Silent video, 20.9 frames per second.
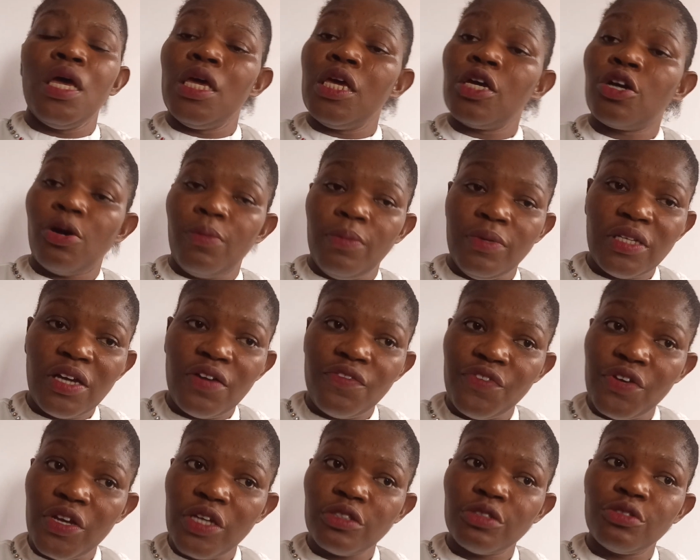A commercial
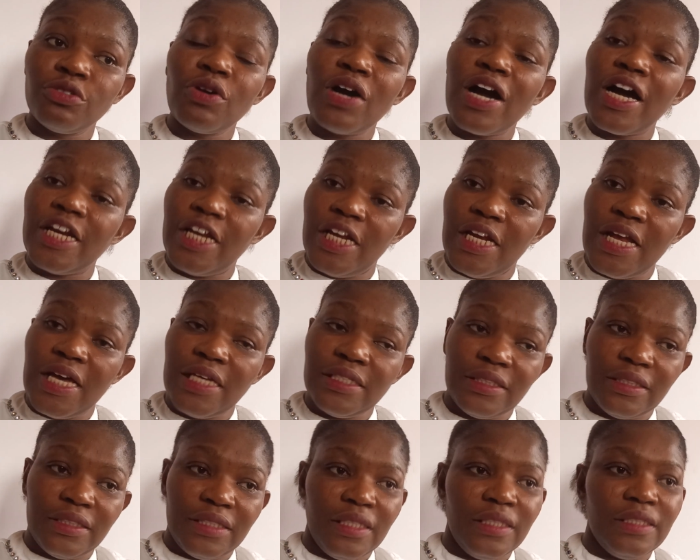vehicle had an
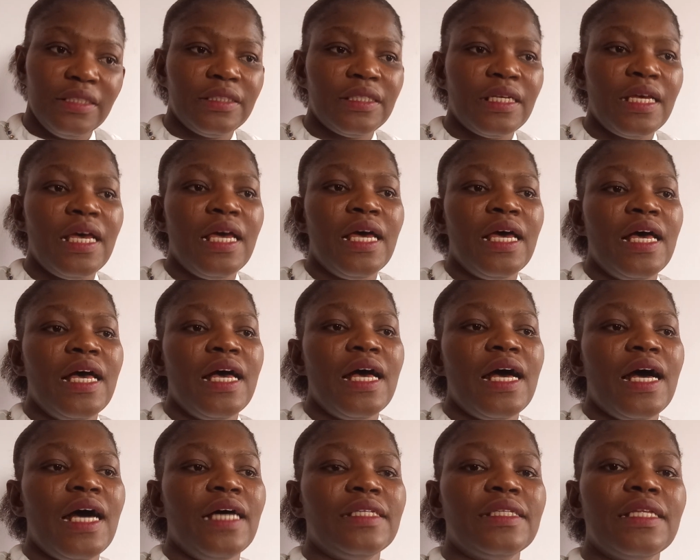accident
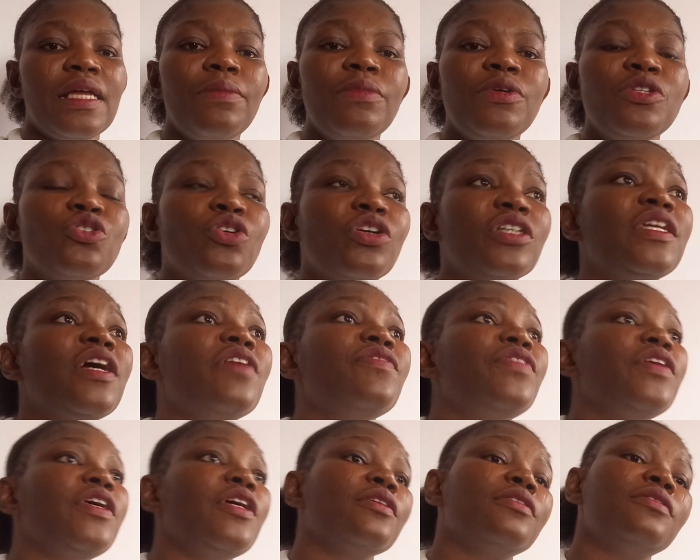and damaged other
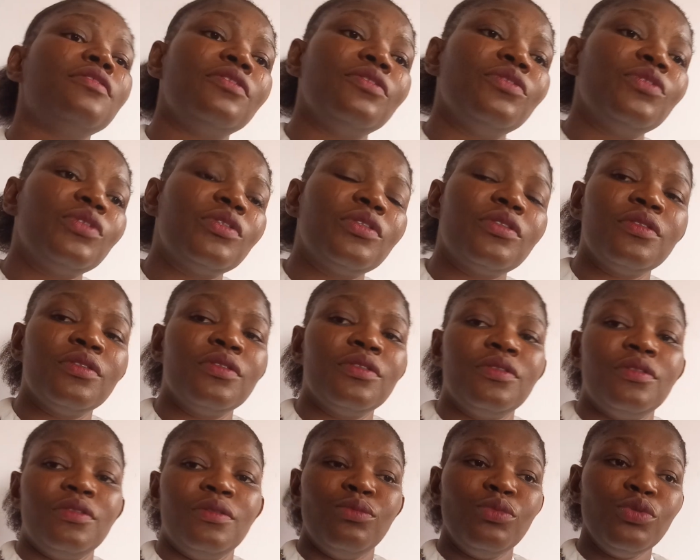vehicles.
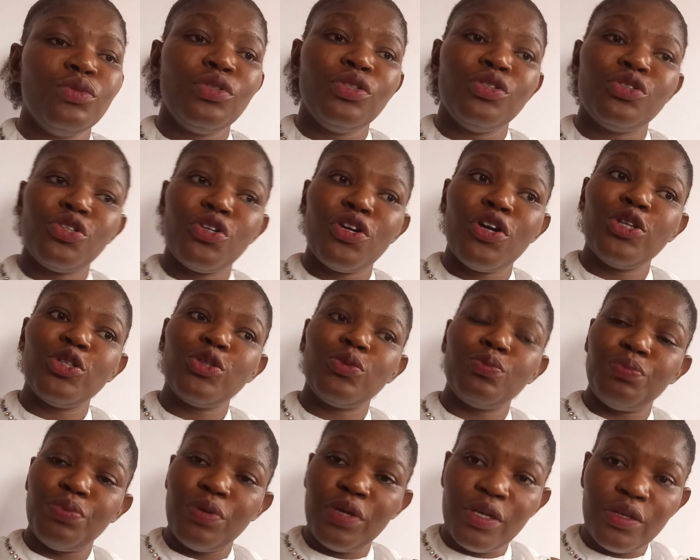Motor insurance
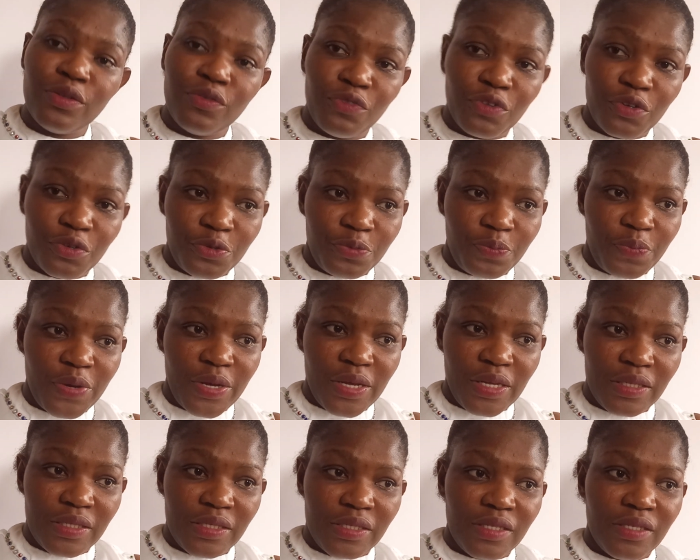paid for
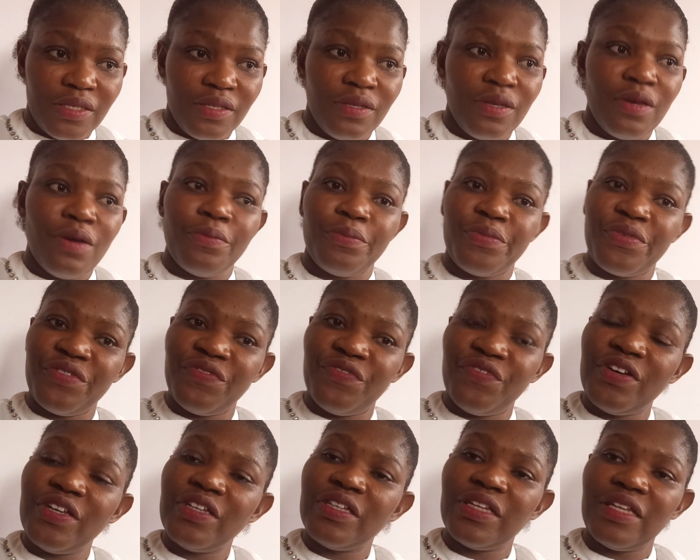repairs,
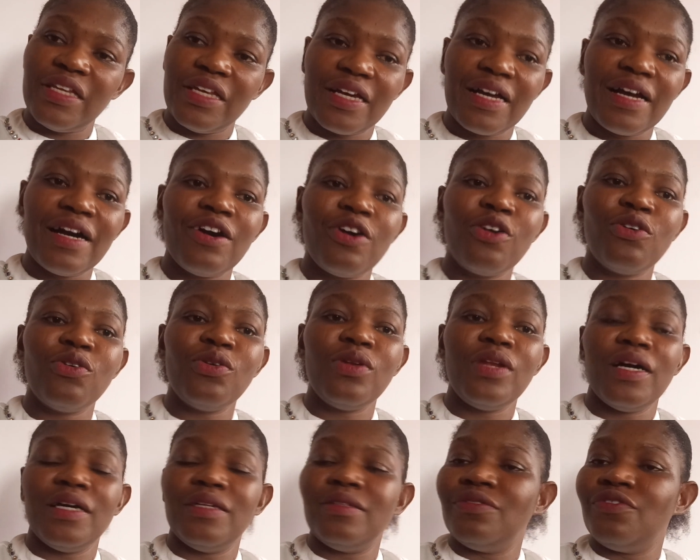prevent
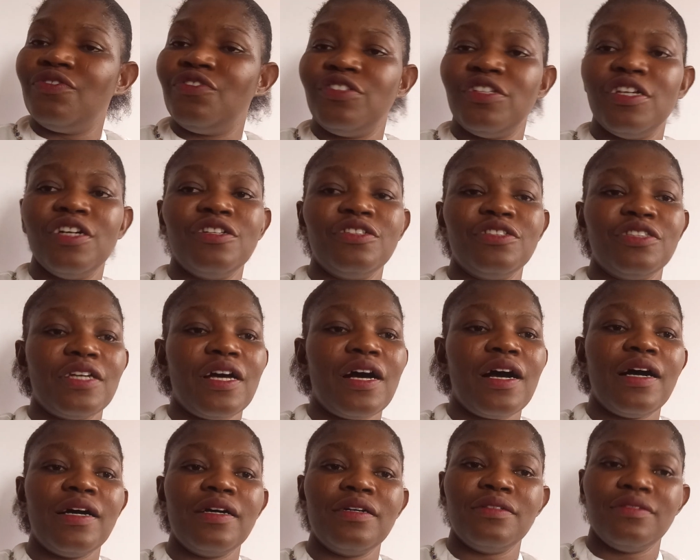legal and
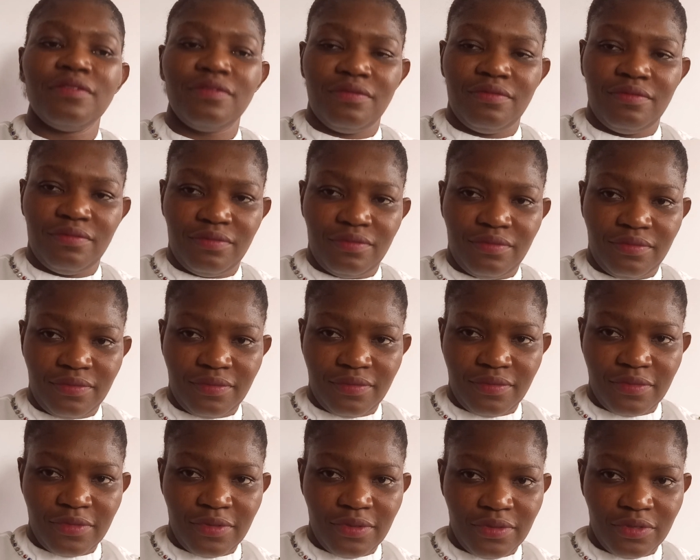financial
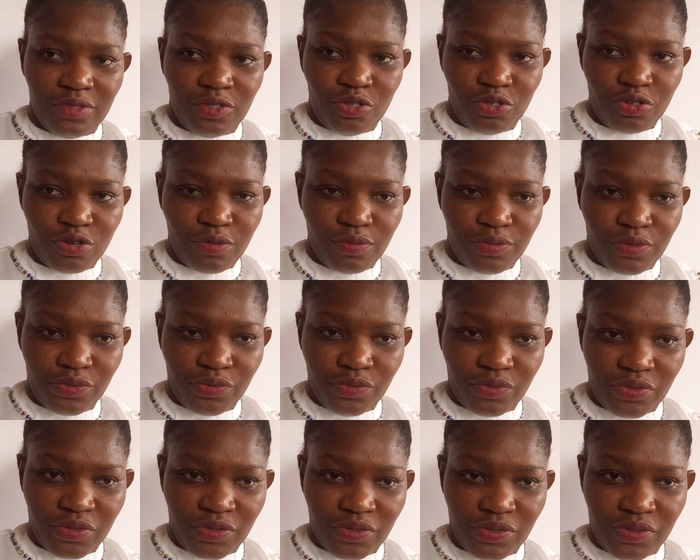
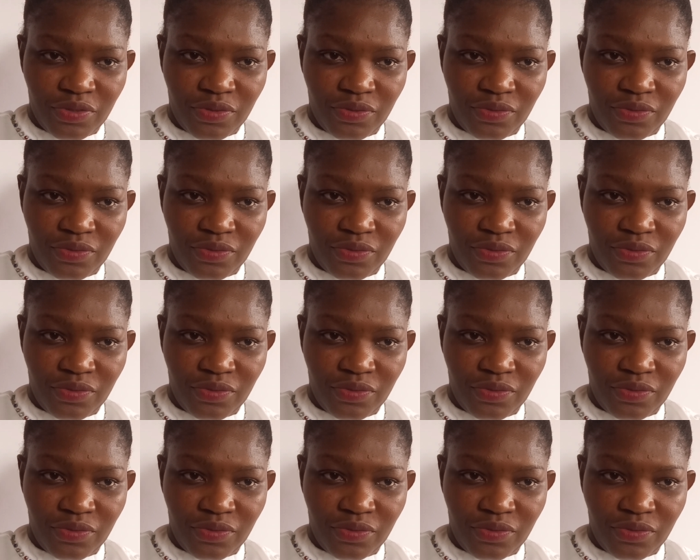troubles.